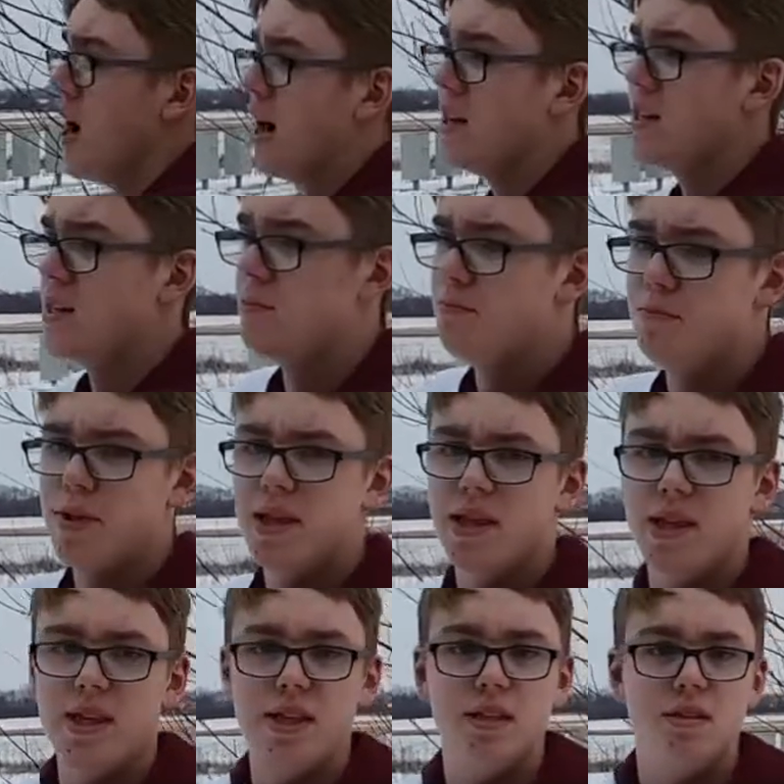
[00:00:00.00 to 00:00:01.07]
I did bid
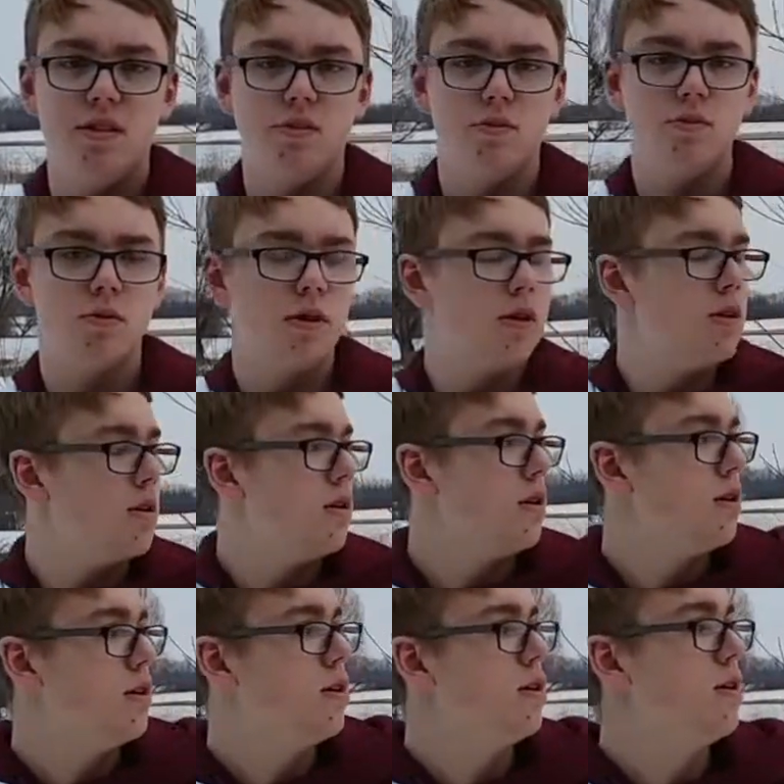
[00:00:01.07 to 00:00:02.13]
thee do,
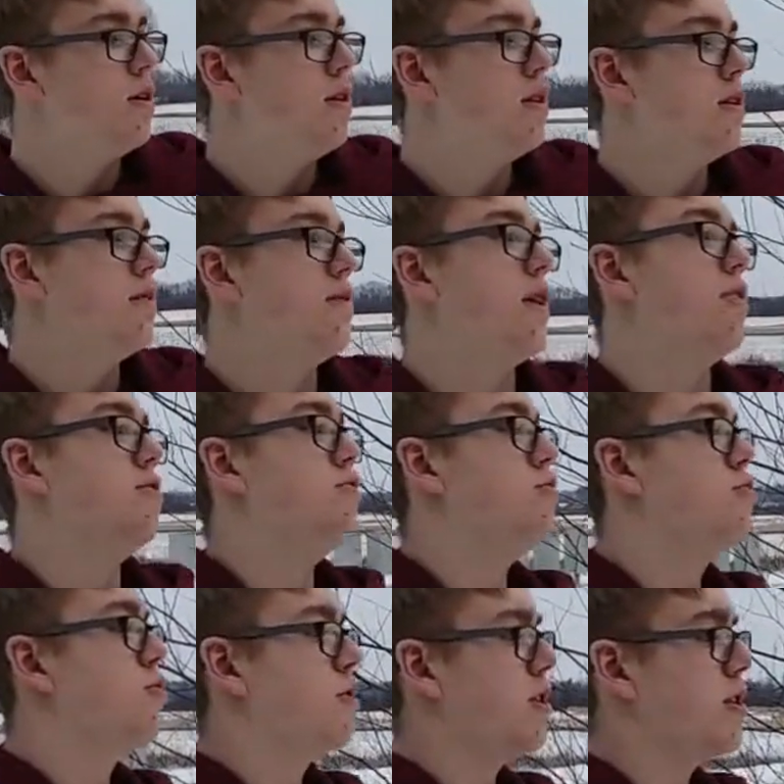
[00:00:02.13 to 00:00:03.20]
that you
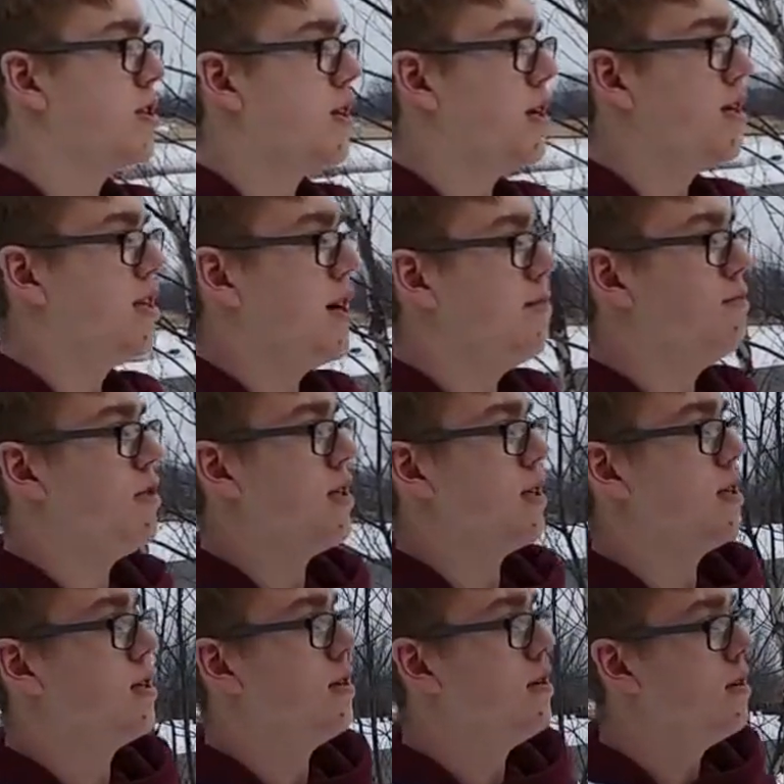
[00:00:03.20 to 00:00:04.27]
shouldest attempt it.
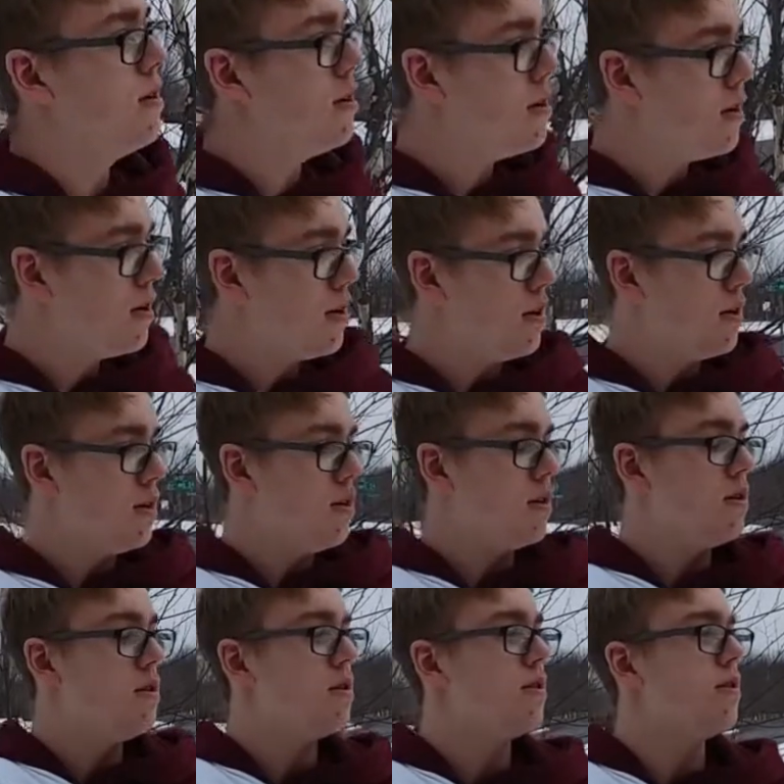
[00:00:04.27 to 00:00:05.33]

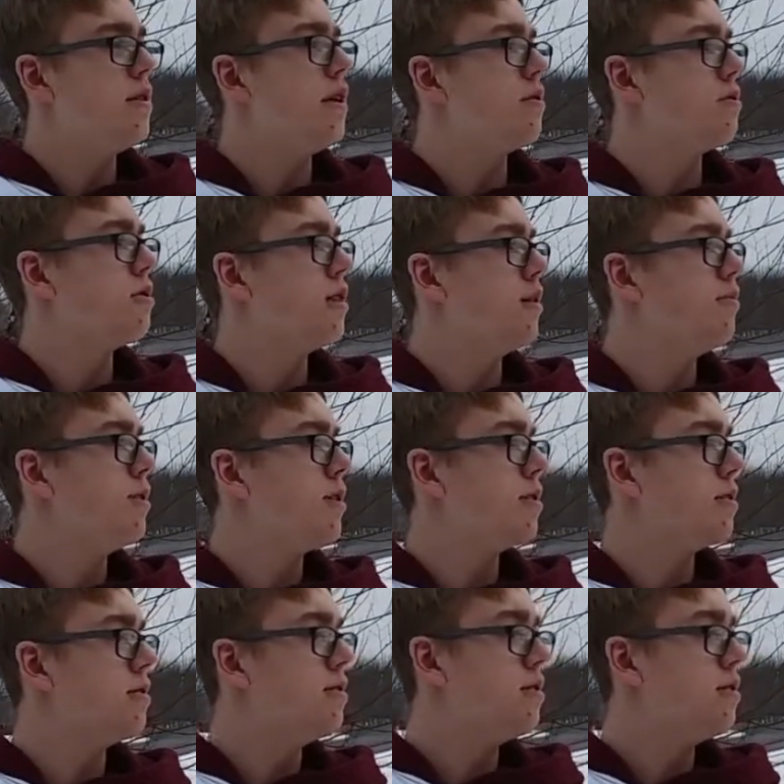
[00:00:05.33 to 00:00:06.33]
Now come here.